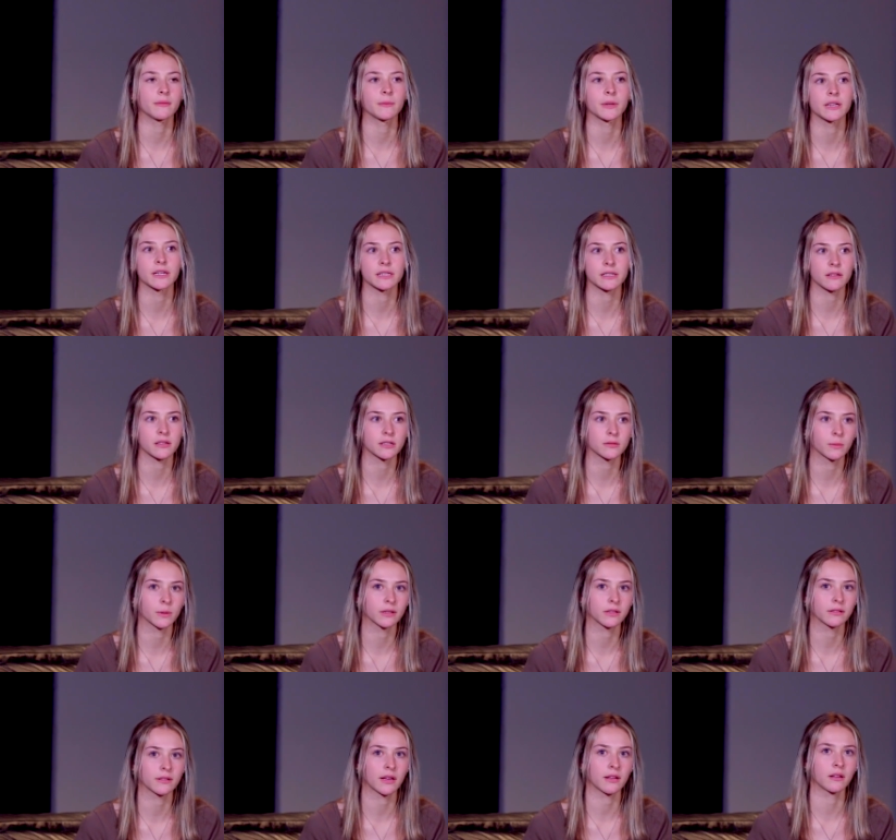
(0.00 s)
because I was with
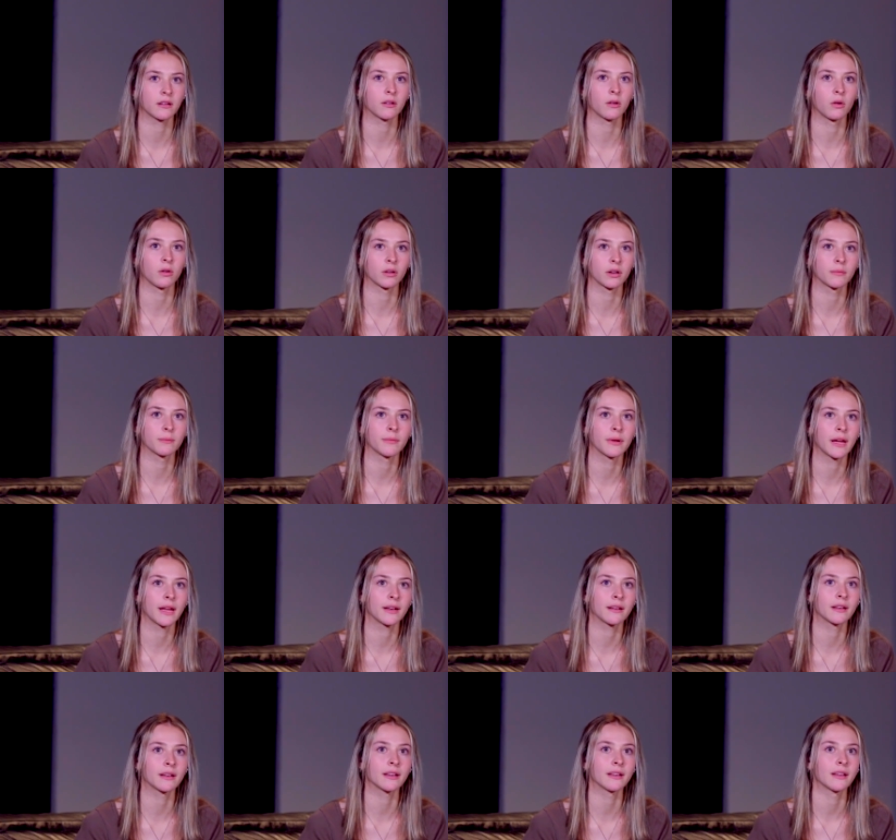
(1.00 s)
a lot of older
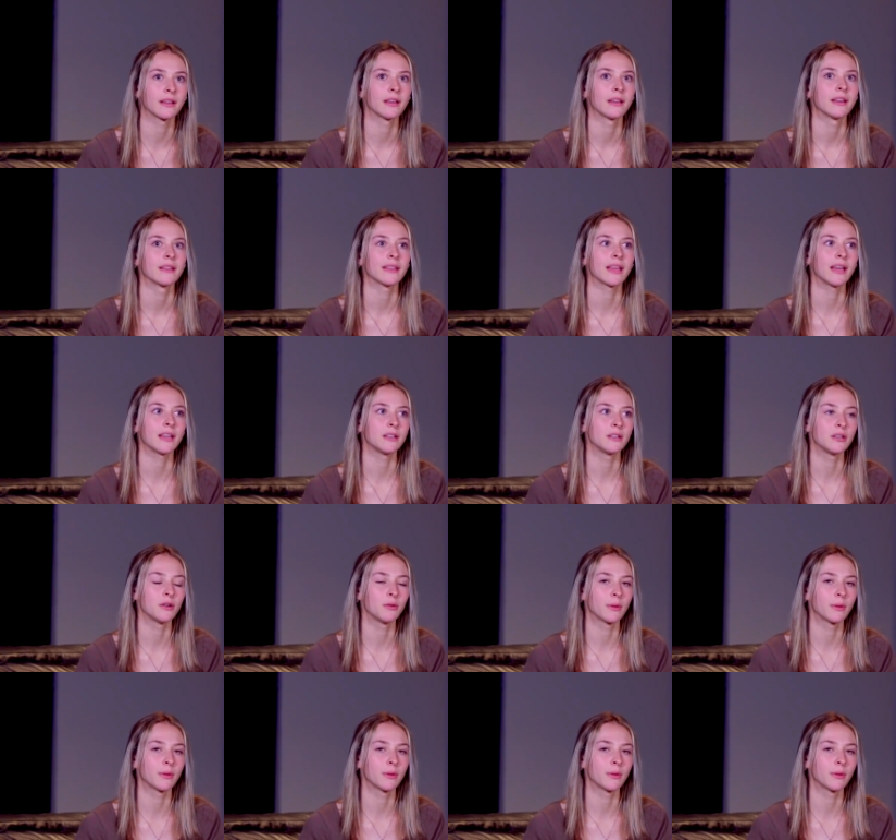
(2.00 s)
men that knew